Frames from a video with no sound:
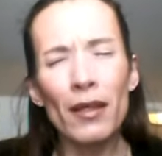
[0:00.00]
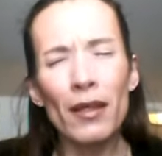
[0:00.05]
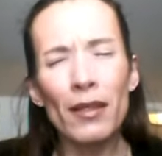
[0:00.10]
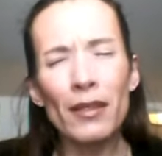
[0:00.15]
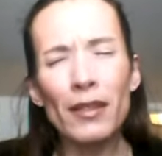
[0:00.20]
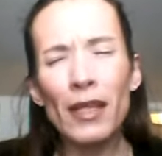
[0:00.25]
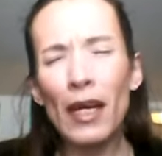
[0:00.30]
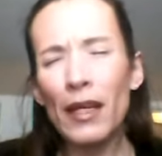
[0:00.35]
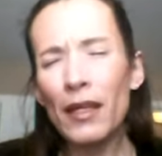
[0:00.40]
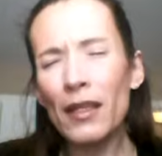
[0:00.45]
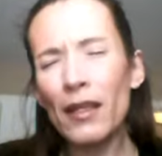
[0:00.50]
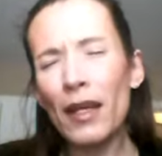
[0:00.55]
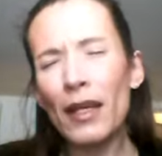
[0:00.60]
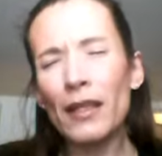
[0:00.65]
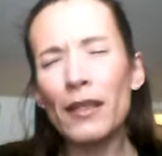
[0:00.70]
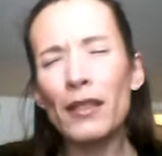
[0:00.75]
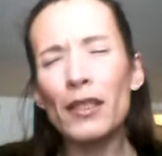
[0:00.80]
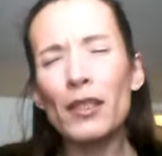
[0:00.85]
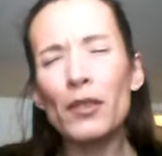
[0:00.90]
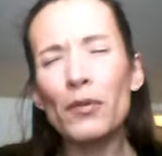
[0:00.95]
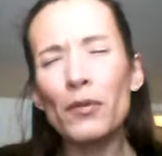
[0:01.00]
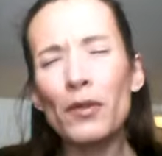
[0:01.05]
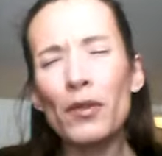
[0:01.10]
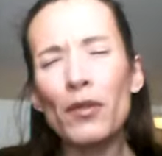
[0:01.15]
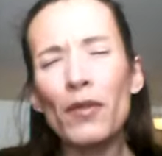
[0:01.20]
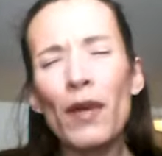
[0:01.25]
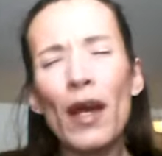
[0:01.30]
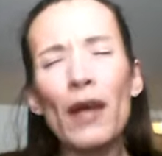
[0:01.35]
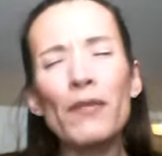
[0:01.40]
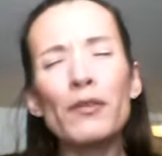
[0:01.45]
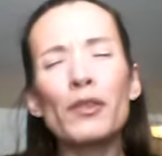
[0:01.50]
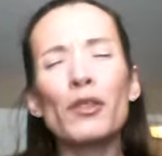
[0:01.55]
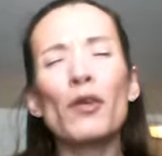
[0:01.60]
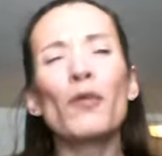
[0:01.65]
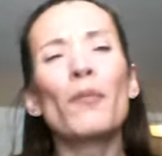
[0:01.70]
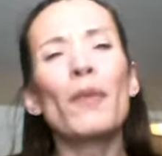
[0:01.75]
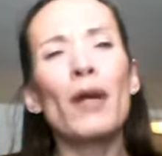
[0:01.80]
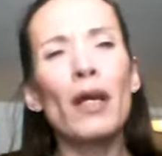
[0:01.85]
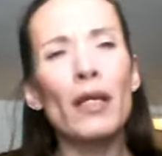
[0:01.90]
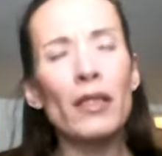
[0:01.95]
It's kind of like this when you have
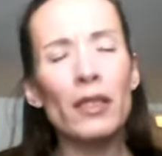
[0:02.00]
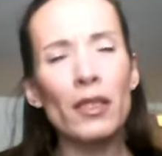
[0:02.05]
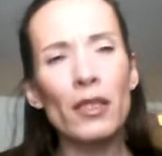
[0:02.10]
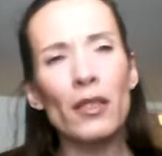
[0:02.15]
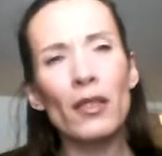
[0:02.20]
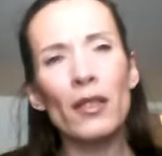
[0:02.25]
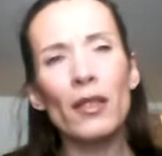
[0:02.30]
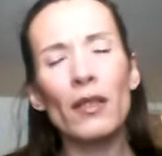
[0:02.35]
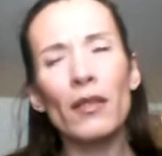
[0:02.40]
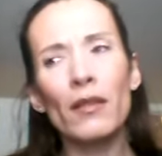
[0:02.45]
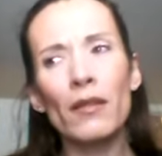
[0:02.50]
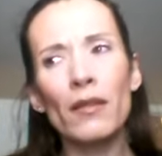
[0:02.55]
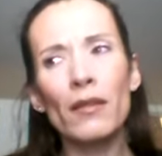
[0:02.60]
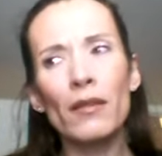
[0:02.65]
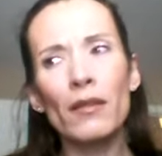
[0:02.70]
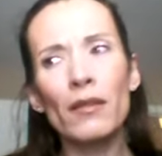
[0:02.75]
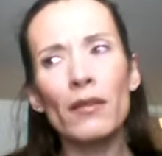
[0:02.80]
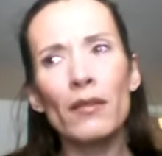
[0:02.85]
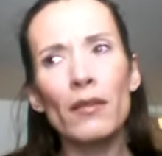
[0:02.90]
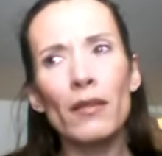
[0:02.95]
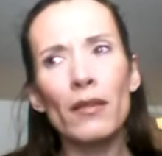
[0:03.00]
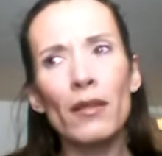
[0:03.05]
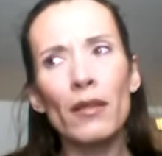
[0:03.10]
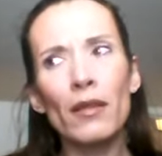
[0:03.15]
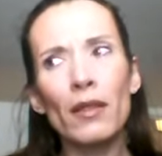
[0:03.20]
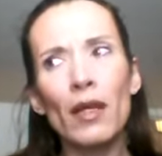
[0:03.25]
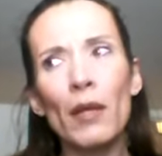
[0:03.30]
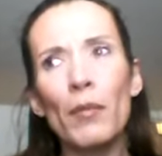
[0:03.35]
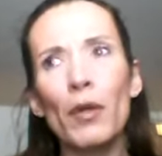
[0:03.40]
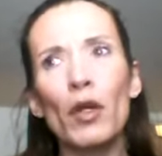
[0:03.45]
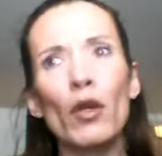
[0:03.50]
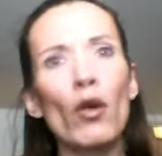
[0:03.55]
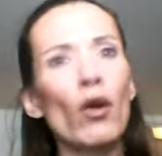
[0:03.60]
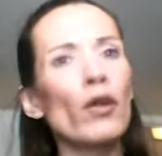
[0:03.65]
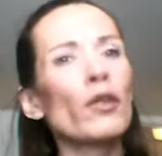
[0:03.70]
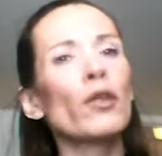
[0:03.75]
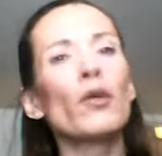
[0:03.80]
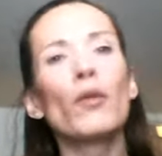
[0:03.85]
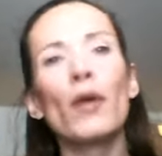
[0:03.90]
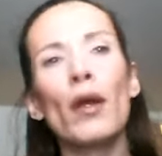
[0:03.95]
so much coming
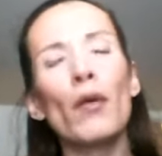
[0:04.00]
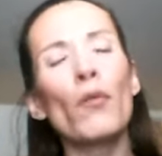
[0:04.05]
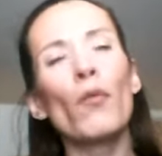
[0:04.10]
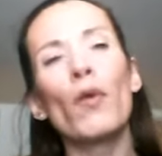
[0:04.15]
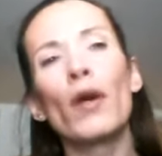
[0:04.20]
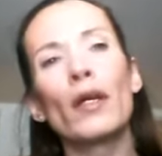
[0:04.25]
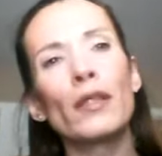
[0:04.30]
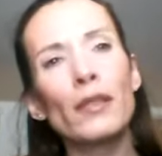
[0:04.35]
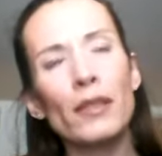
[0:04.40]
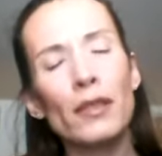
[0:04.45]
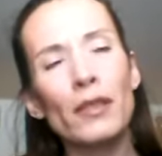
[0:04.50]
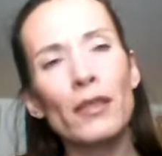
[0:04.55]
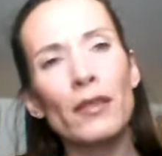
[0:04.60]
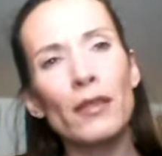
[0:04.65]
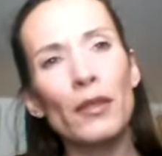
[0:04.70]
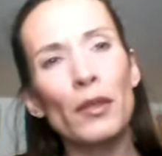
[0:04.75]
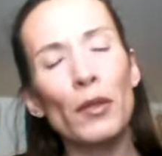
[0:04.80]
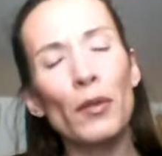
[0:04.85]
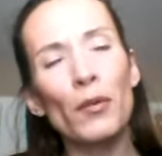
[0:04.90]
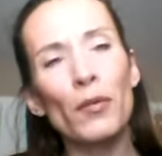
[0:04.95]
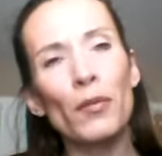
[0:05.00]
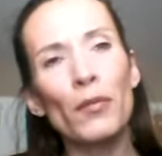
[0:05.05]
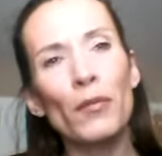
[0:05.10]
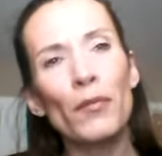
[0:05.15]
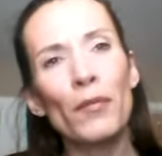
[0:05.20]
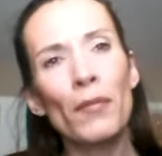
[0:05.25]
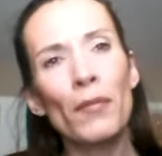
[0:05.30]
on you at once, you know,